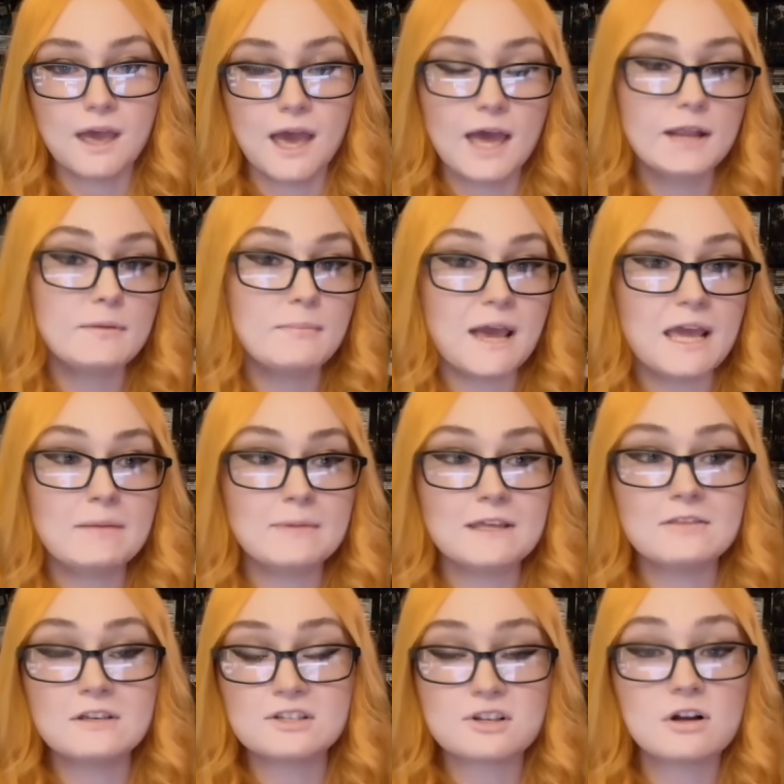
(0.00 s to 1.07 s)
And maybe
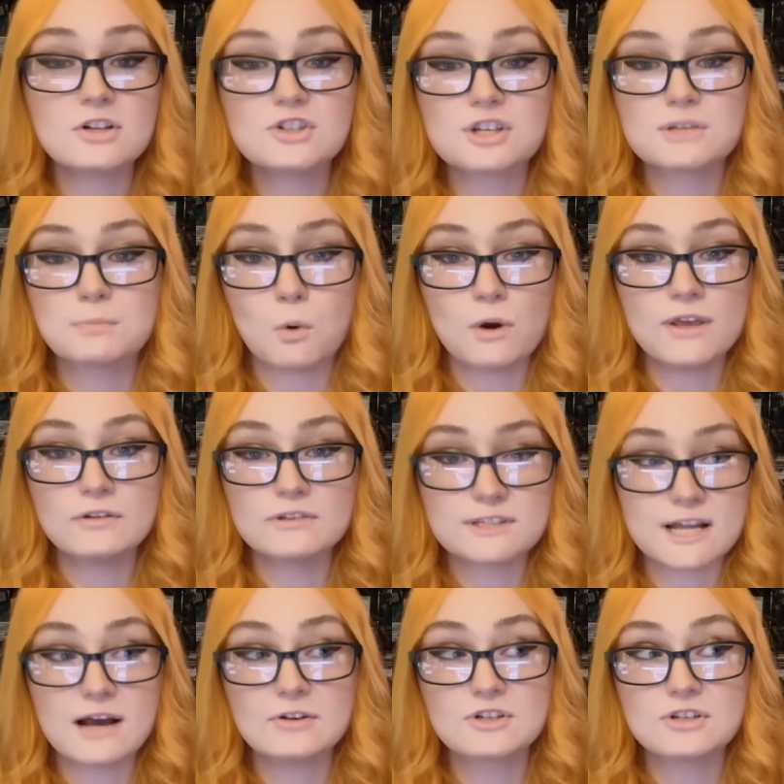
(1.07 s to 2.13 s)
this all just boils
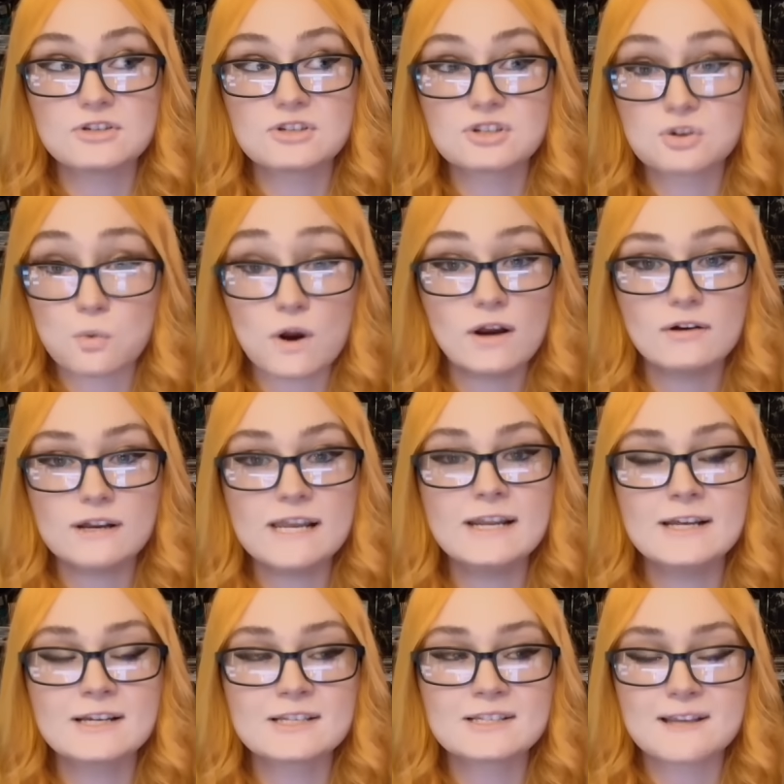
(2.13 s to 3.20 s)
down to Square
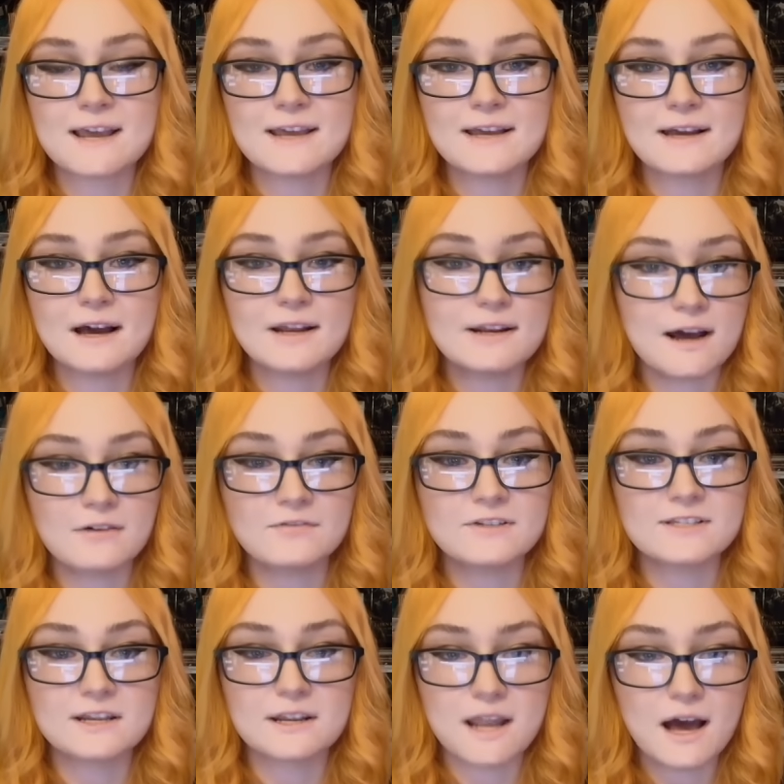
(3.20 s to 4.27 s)
Enix saying enough
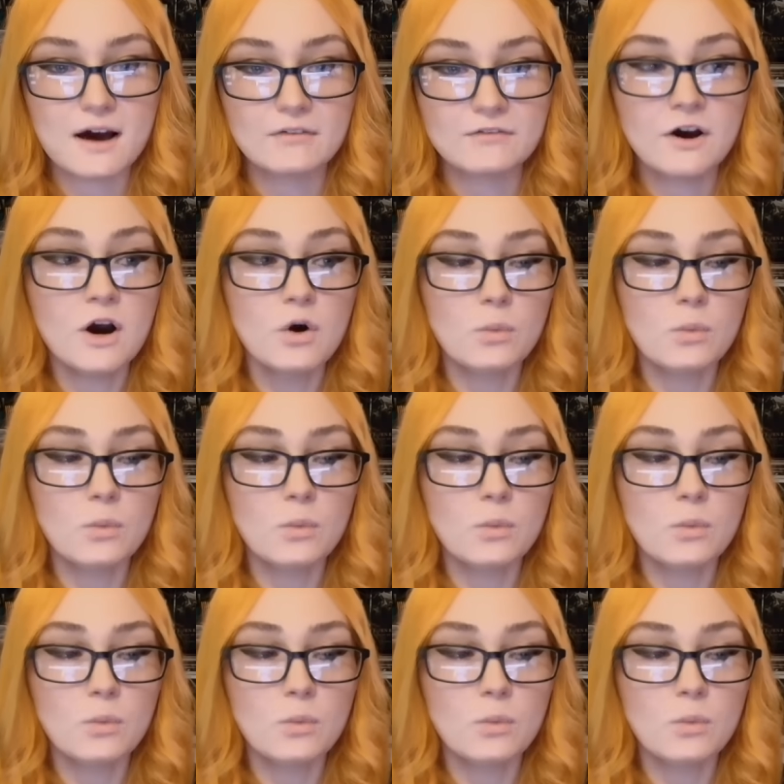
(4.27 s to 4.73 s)
is enough.